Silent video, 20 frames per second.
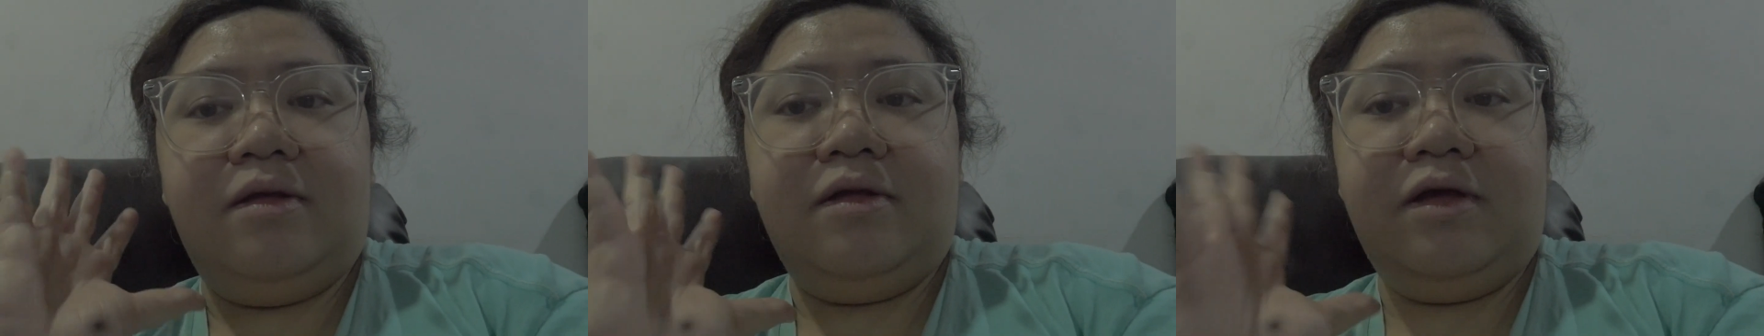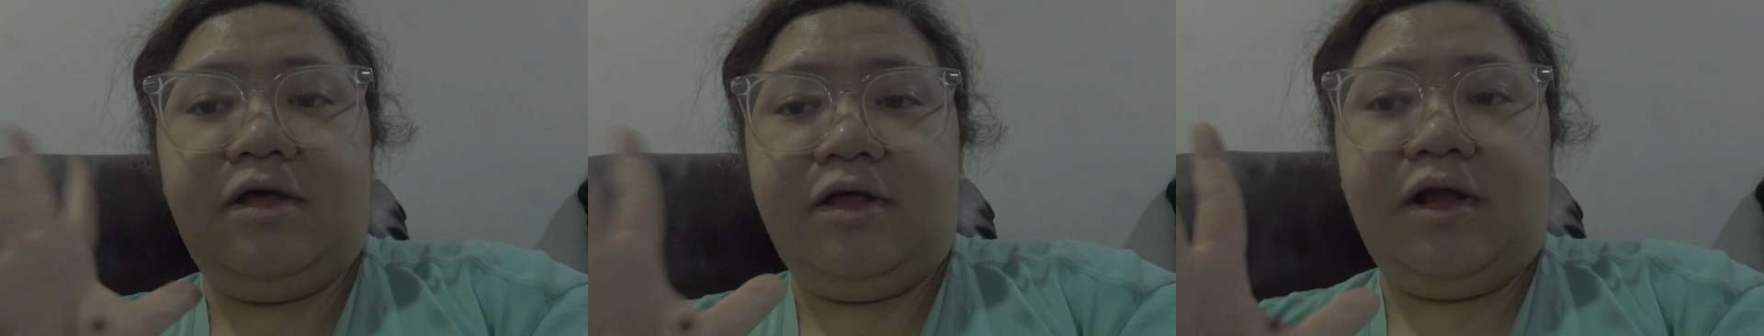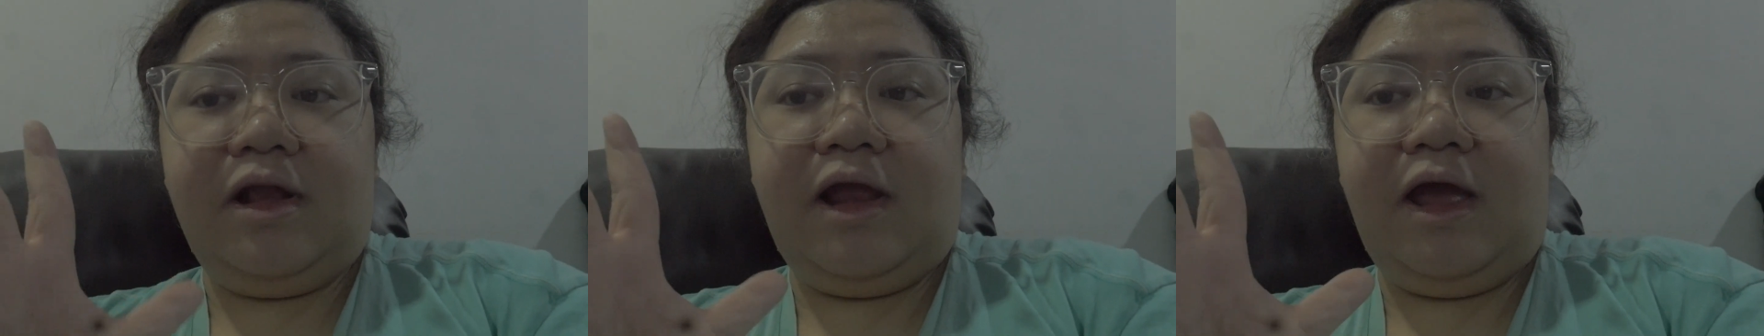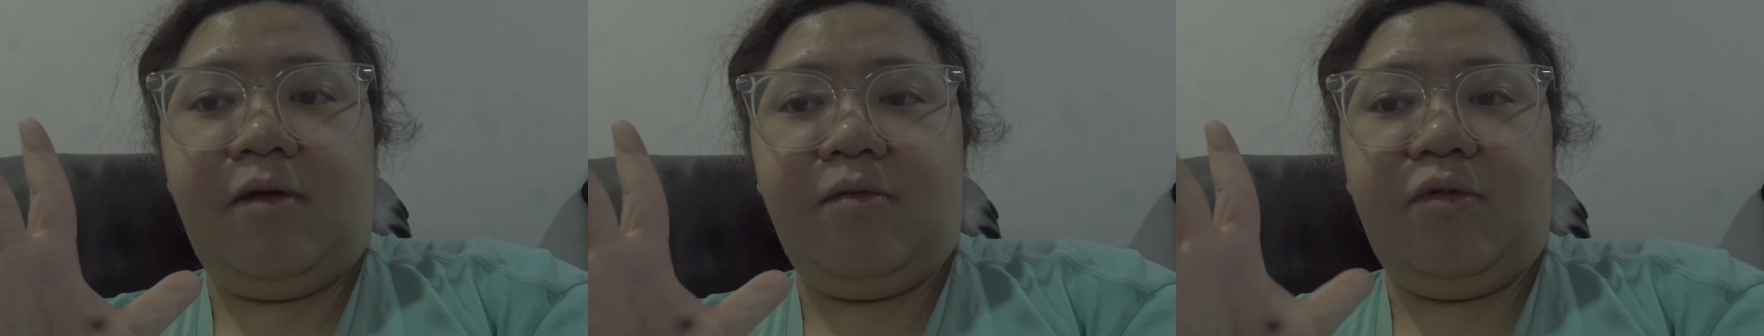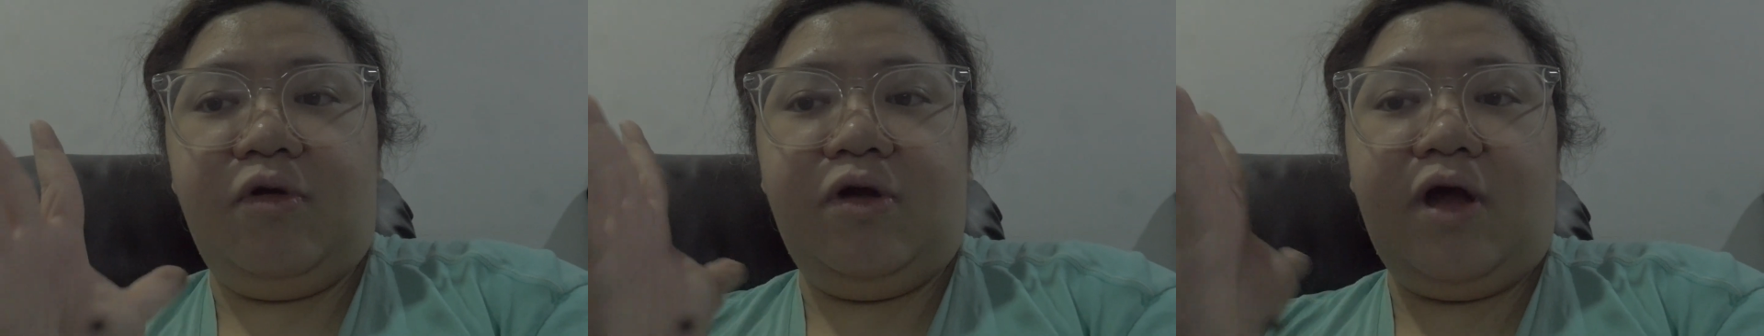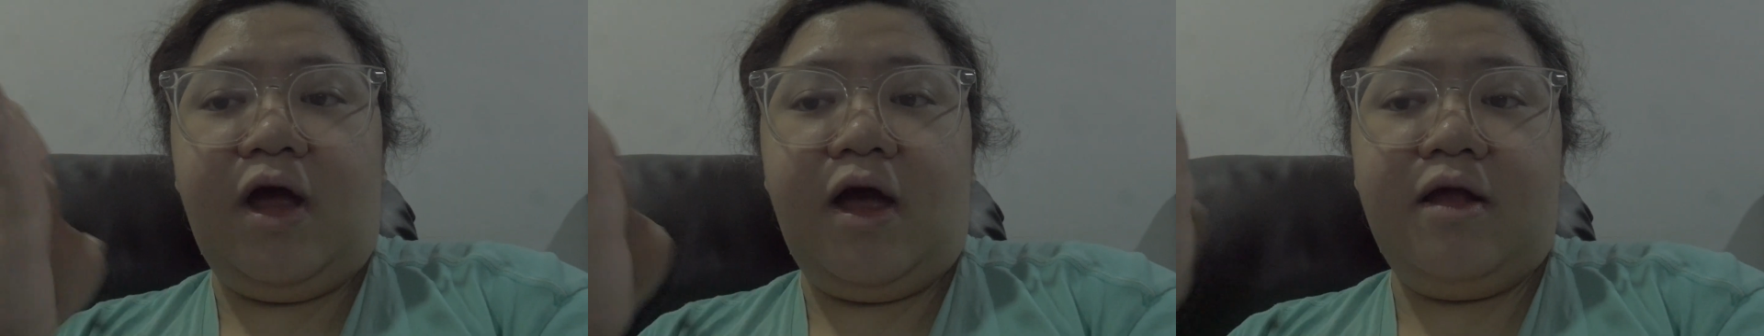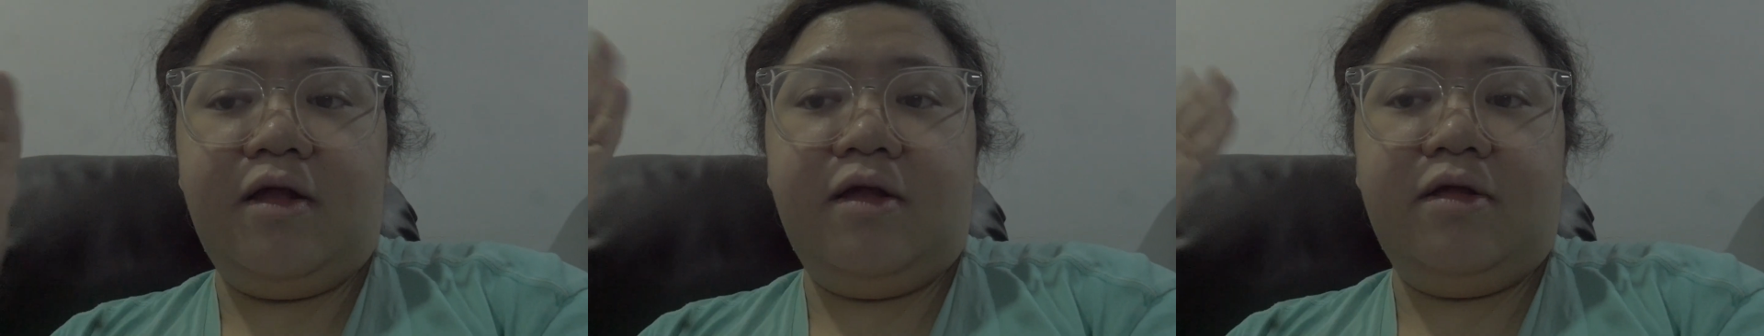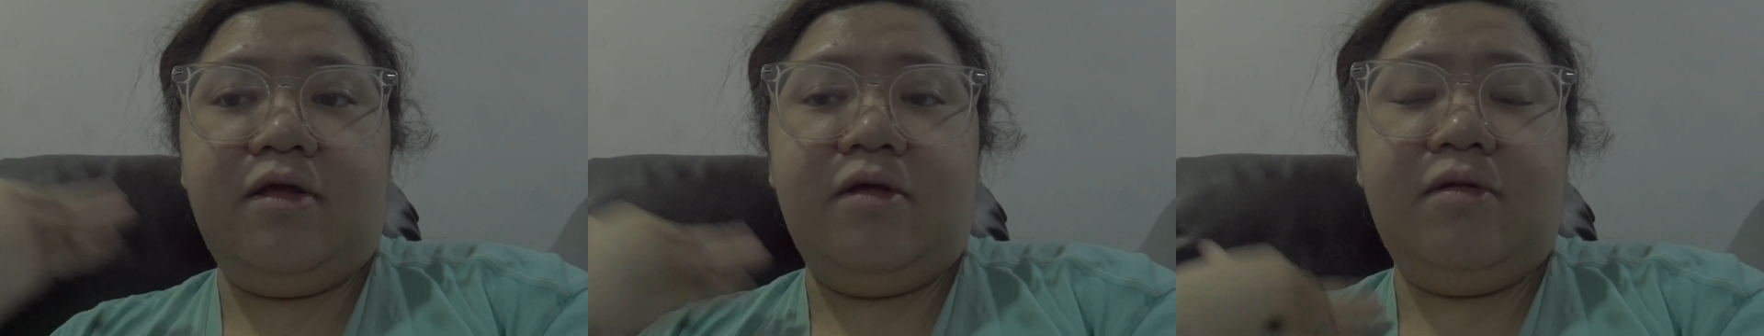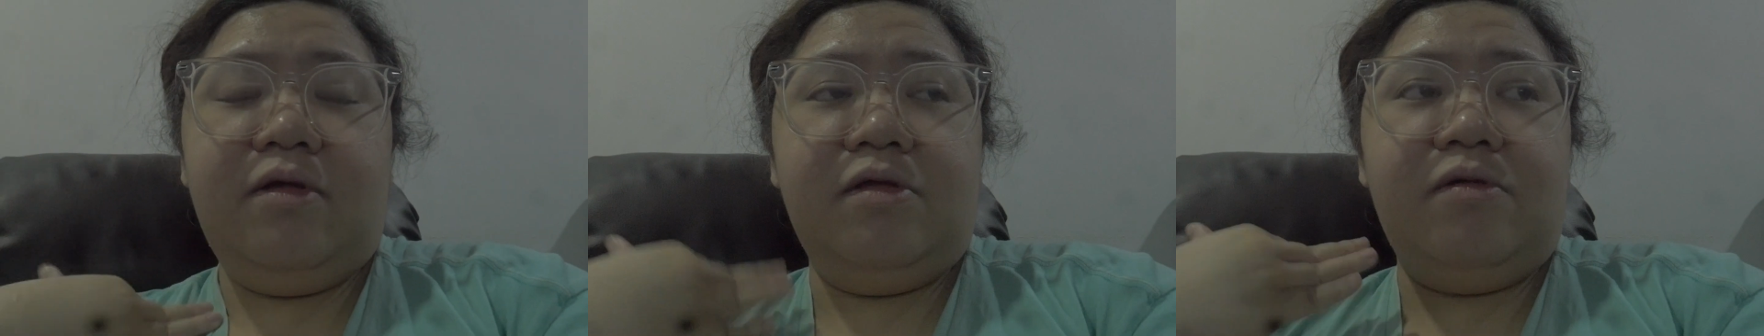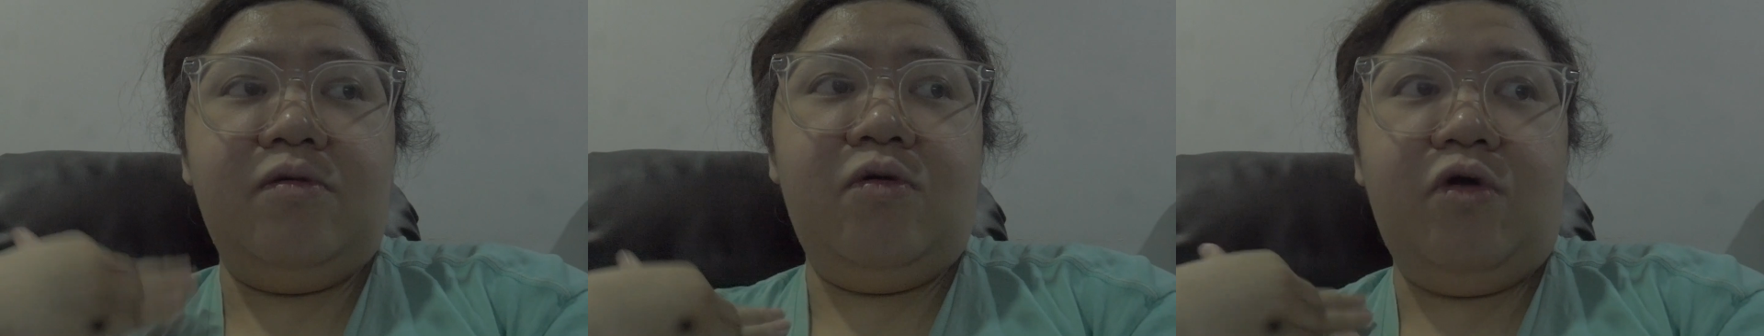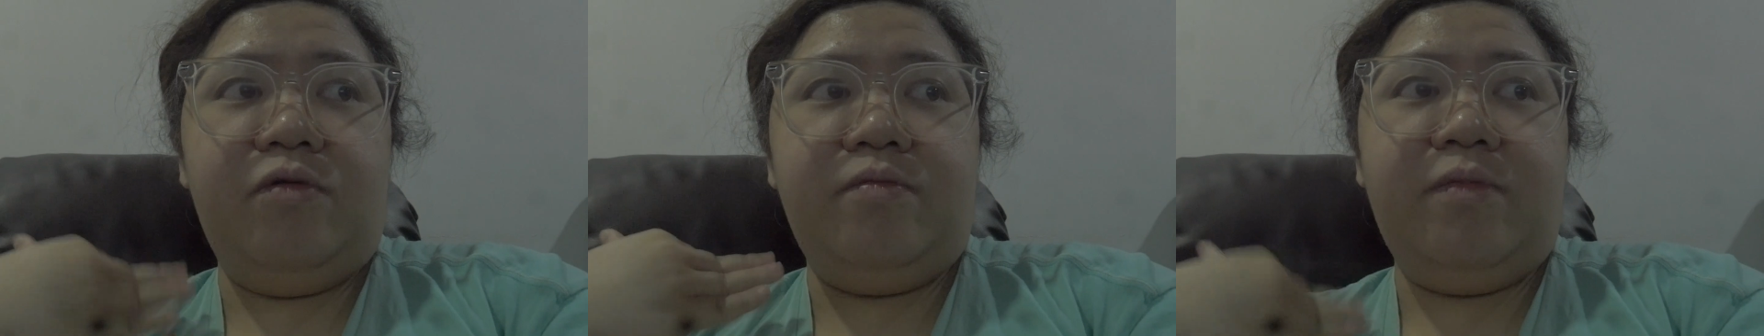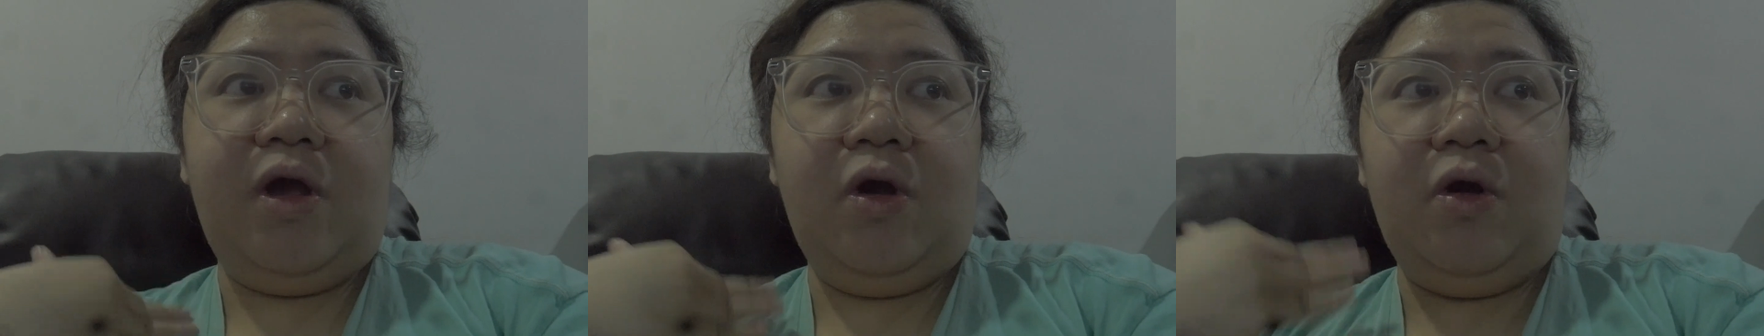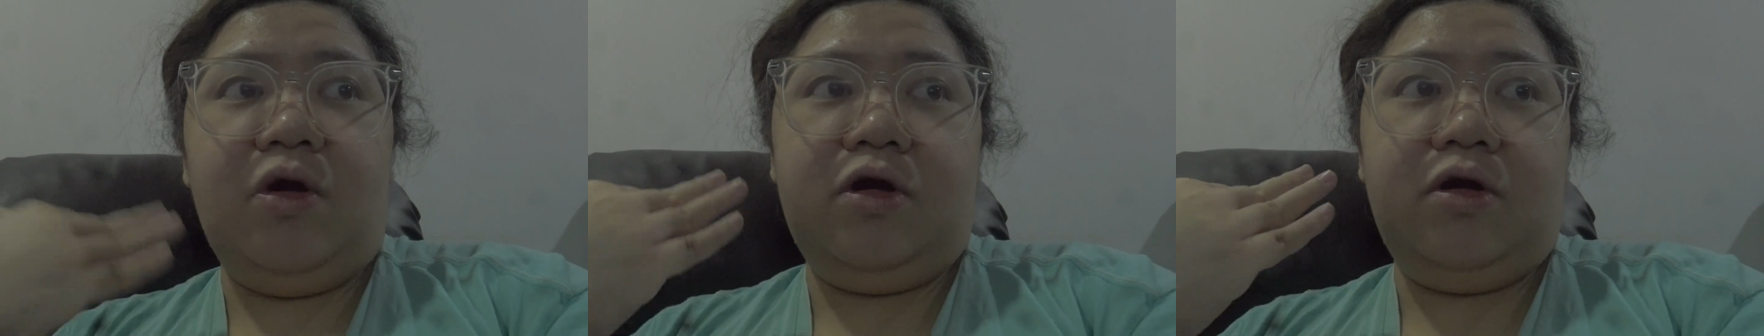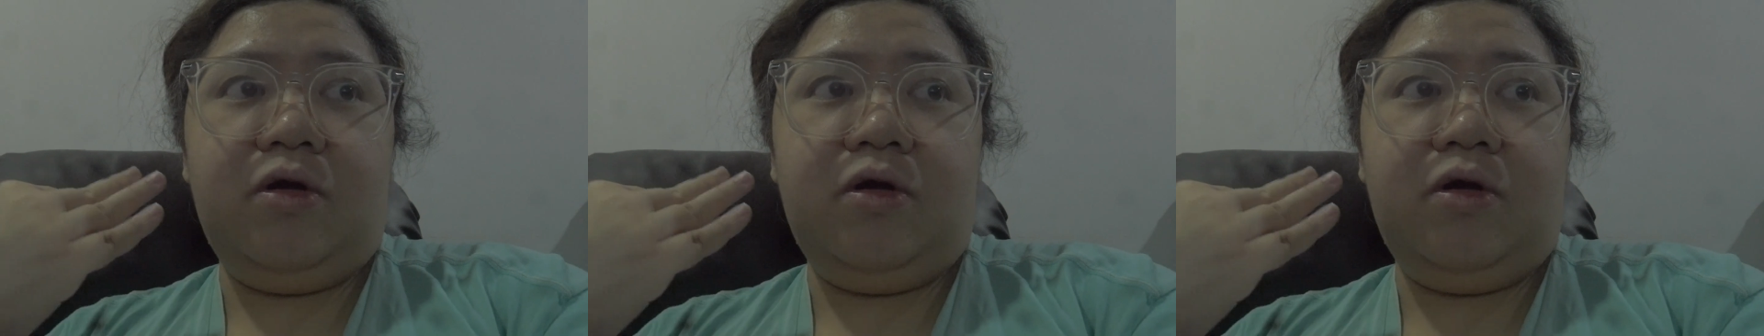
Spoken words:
disclaimer, it's on my